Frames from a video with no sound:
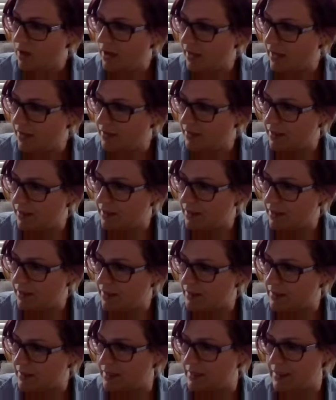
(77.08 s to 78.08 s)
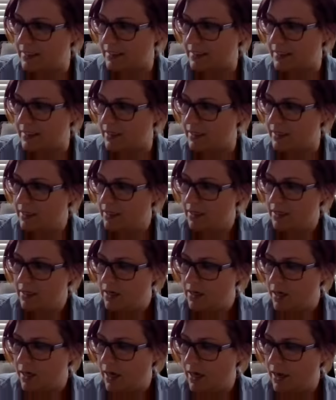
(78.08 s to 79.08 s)
And then let's see.
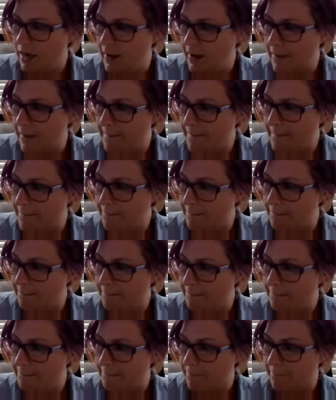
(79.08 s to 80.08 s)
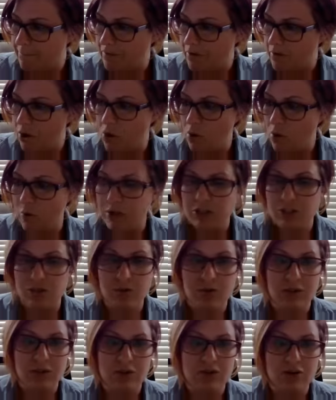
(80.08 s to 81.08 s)
And
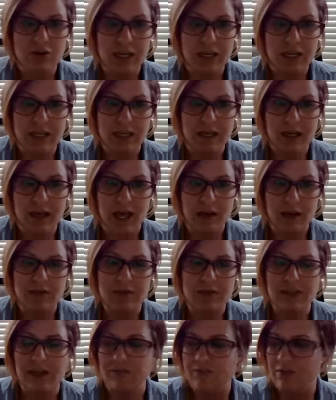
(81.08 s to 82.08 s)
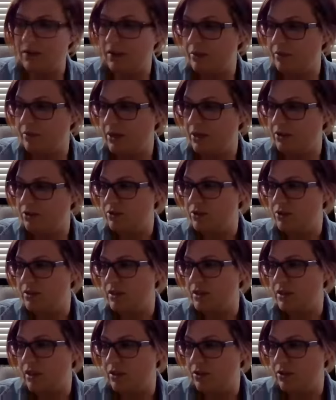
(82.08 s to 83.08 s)
doing the training, I would definitely be
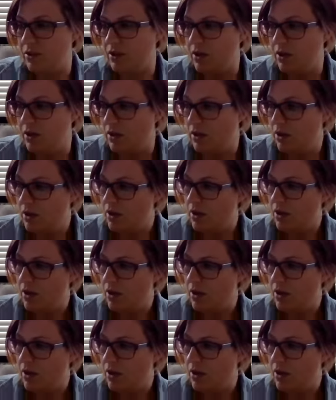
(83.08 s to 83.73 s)
interested in the